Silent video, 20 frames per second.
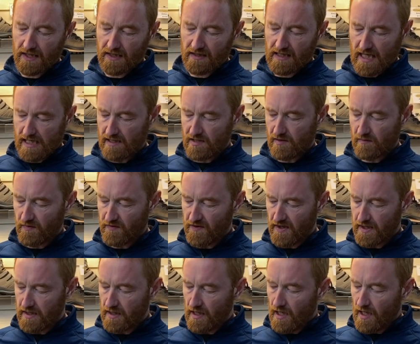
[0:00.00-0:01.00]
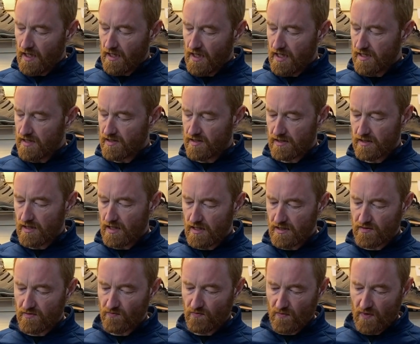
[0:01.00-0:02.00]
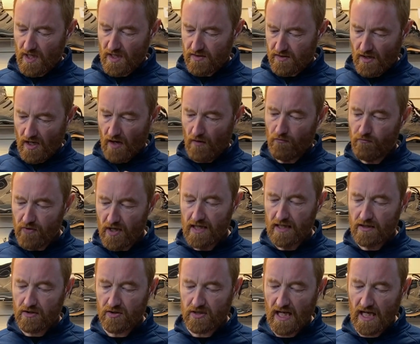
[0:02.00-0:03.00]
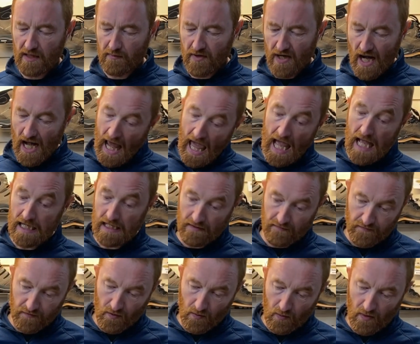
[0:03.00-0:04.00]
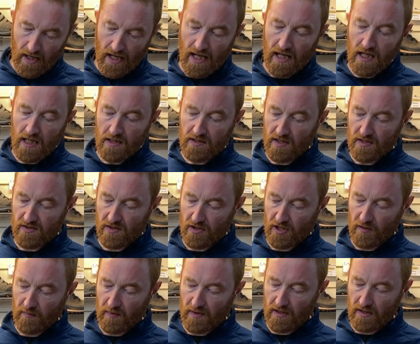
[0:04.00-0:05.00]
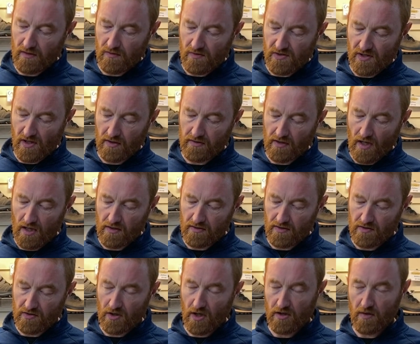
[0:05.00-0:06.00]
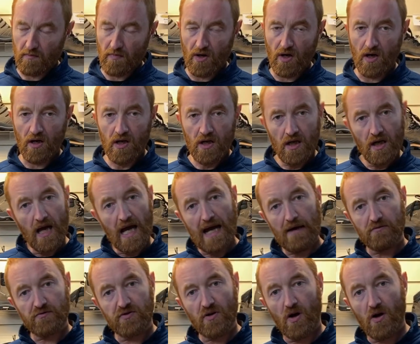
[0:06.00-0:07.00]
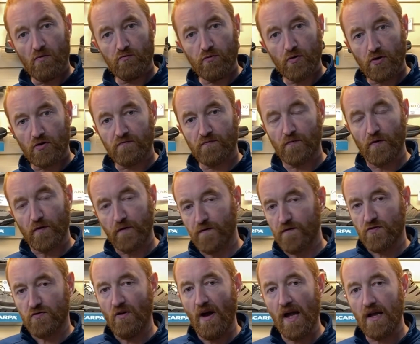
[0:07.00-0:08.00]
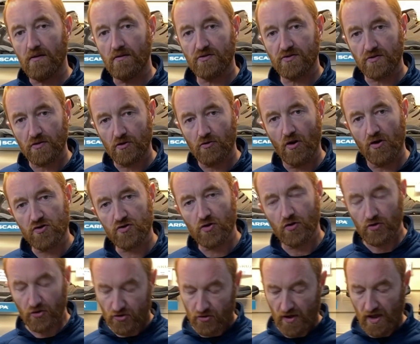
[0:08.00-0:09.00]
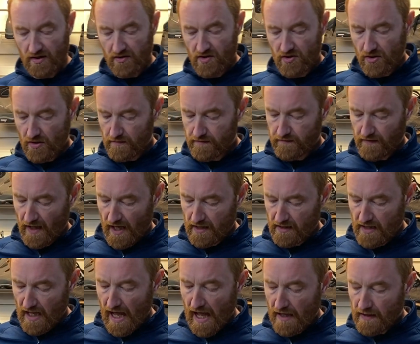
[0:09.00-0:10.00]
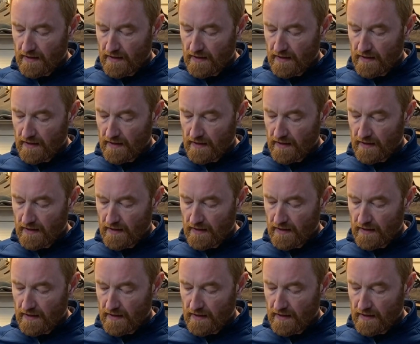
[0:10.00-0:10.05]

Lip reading: that's something is a really good element in any footwear that's going to be used on sort of the more outdoor rough trails and cross country and stuff like that.